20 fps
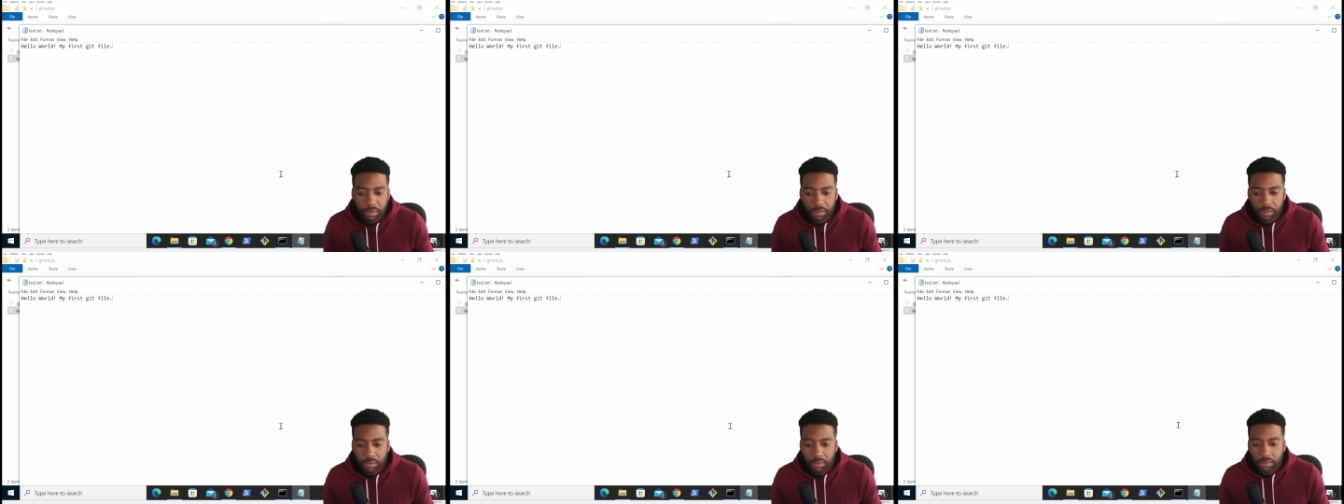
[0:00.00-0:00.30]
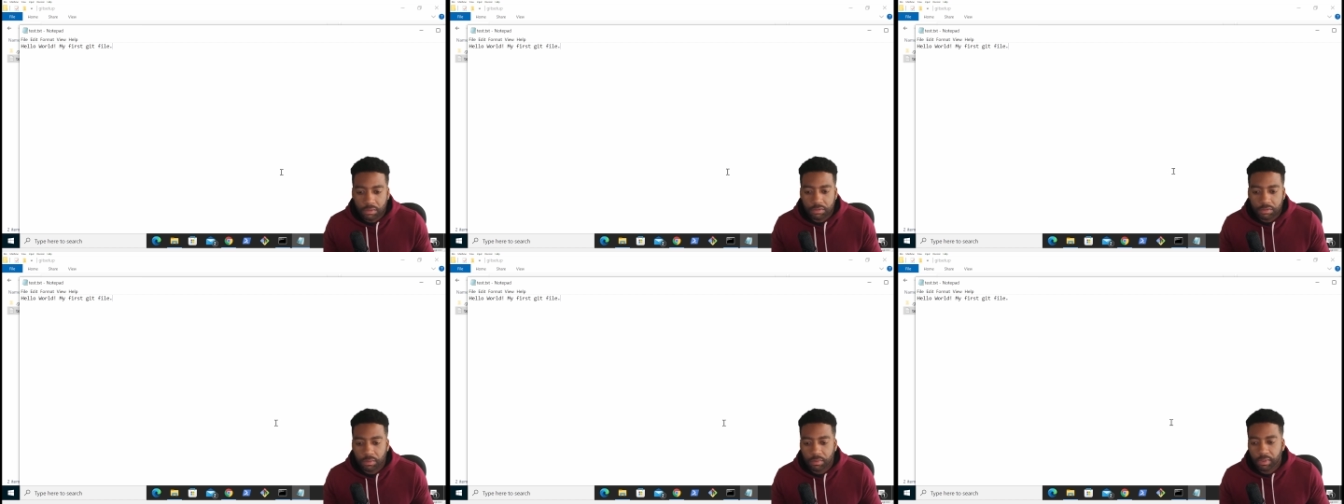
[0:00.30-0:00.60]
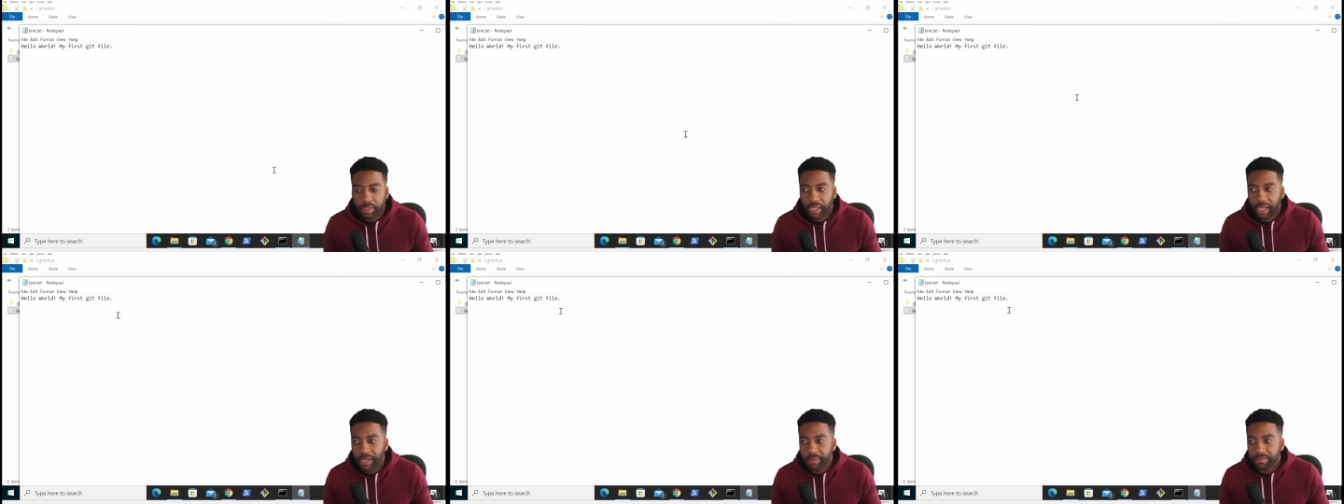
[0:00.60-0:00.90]
So
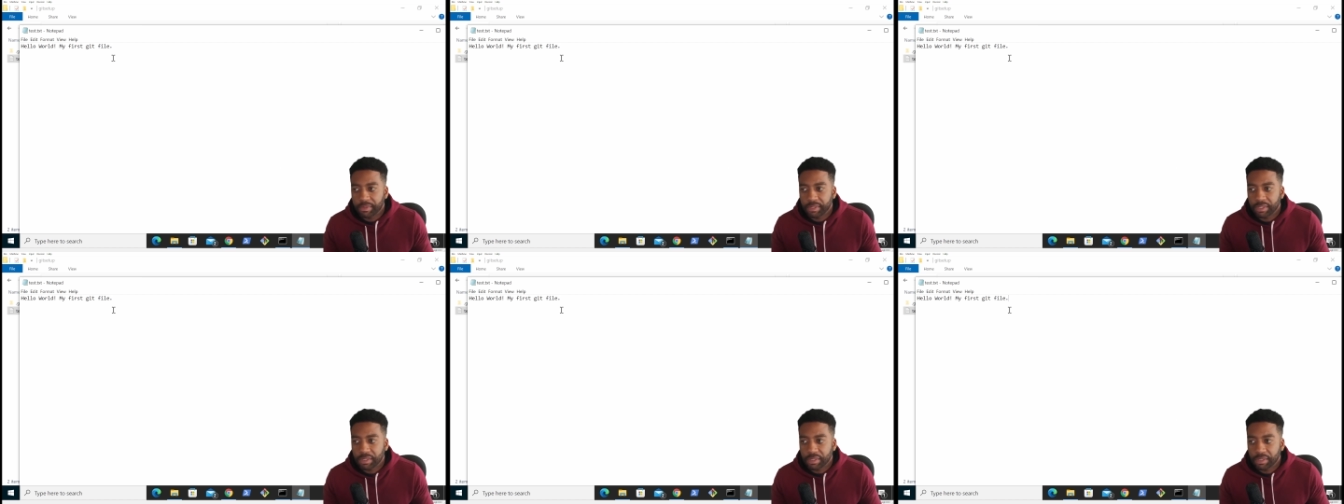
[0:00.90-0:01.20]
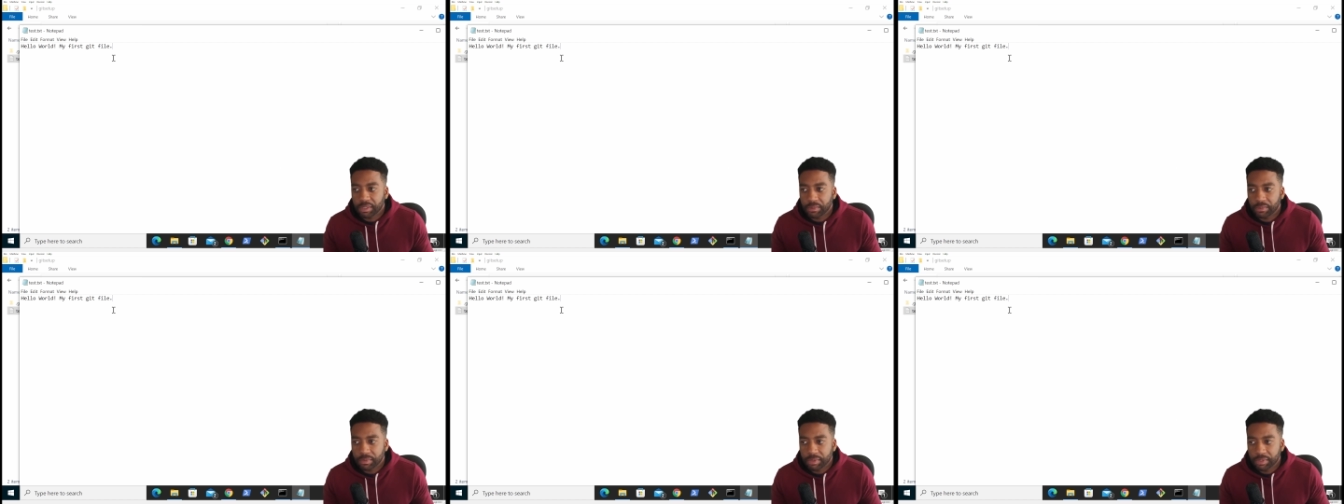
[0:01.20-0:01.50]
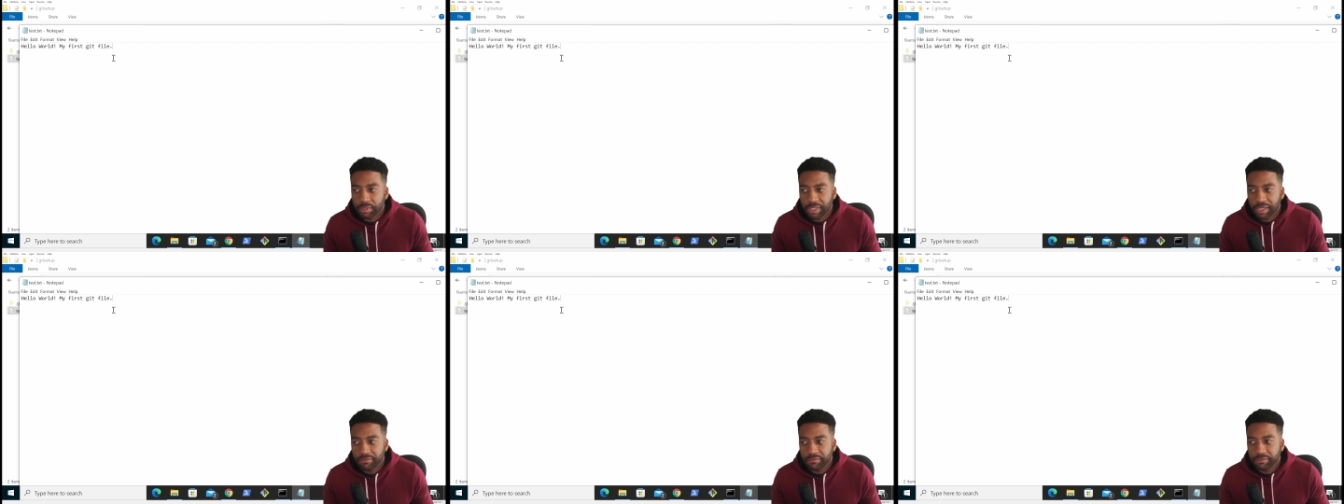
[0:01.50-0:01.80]
what happened here? We
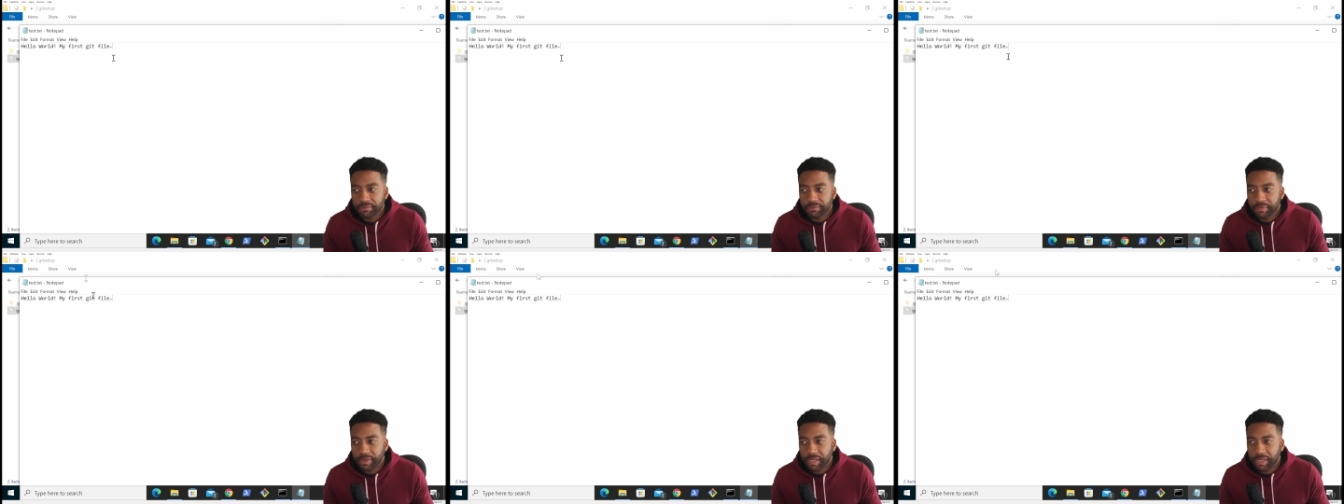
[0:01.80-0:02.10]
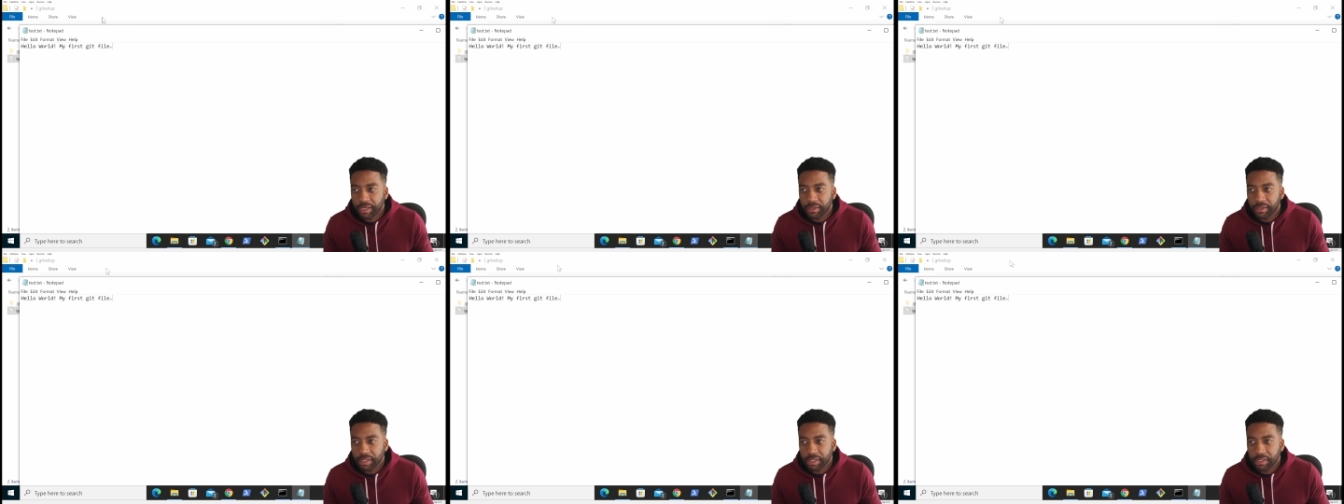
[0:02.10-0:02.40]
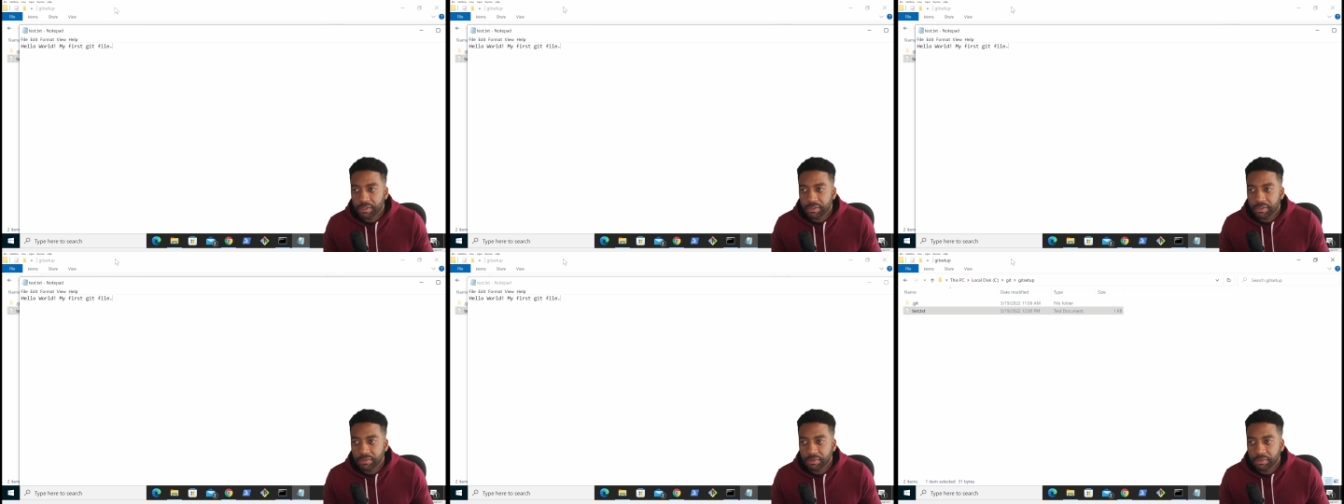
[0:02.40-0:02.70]
saved a file
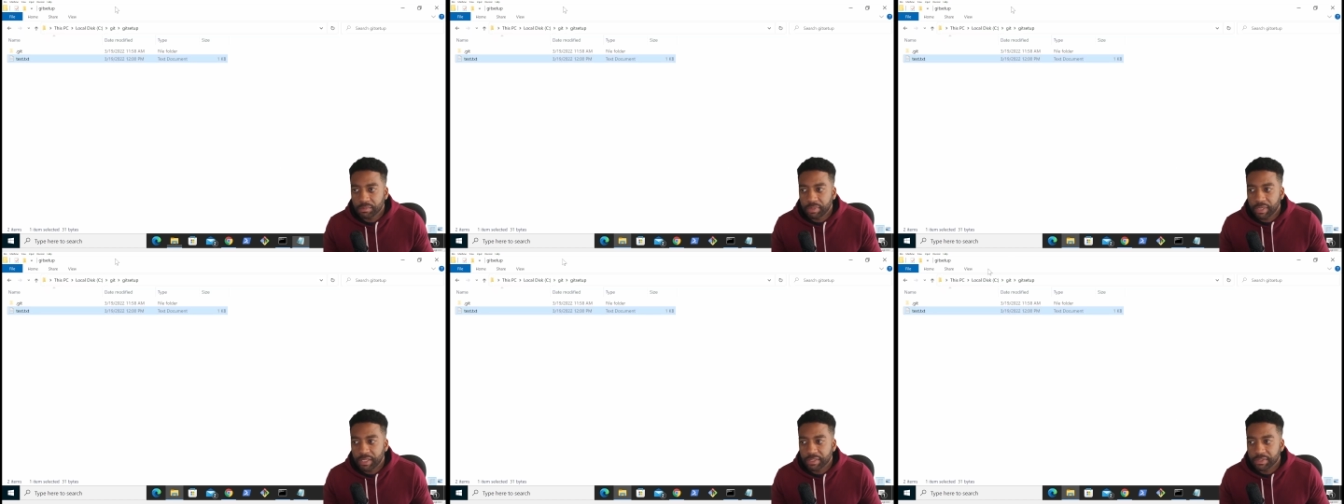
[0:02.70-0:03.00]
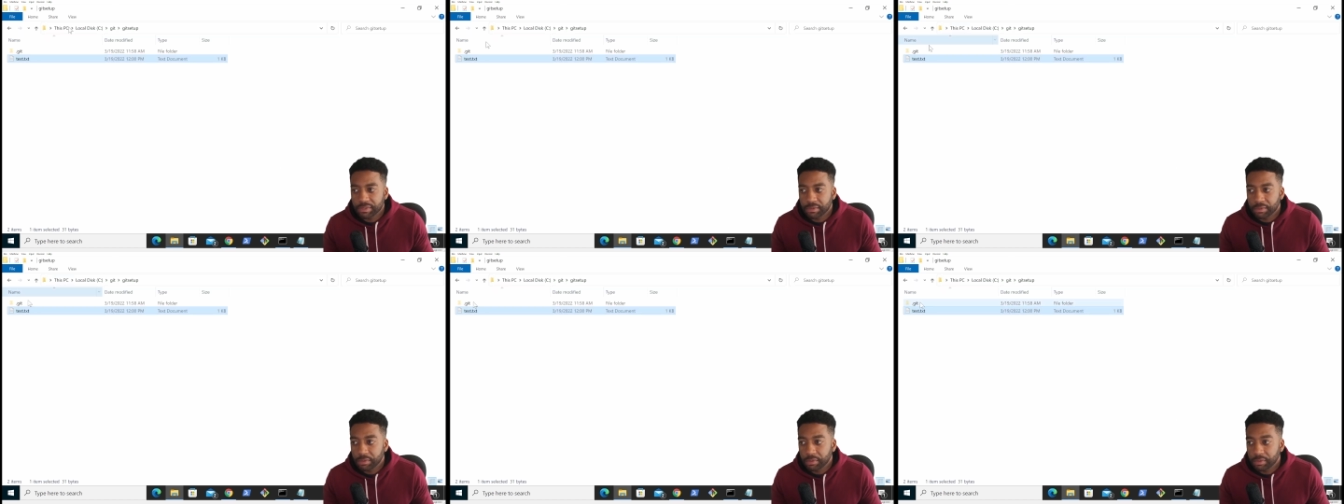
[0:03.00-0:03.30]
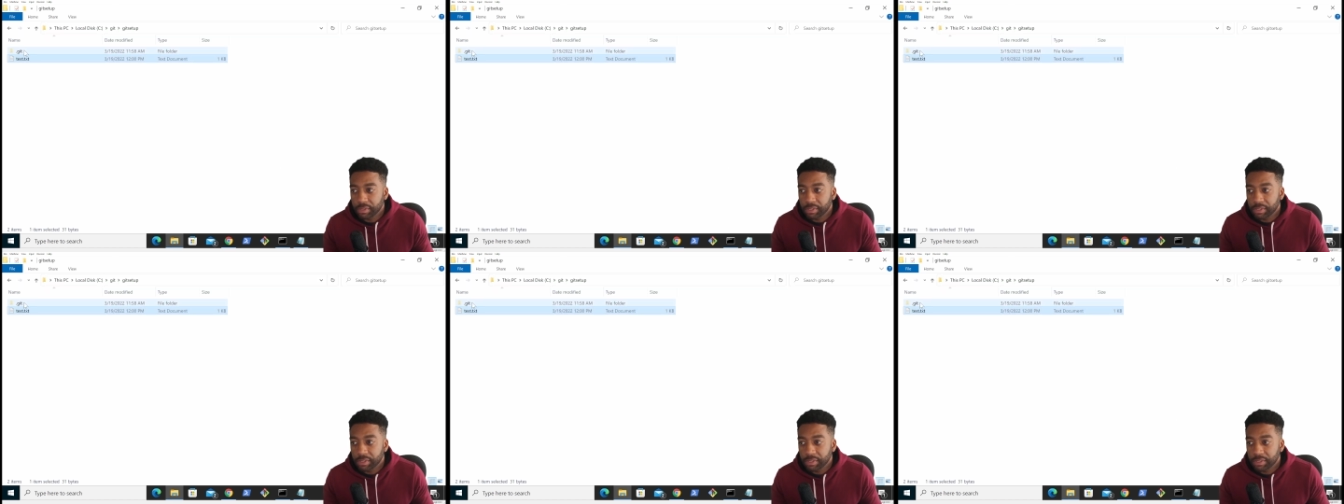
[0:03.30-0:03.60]
into a repository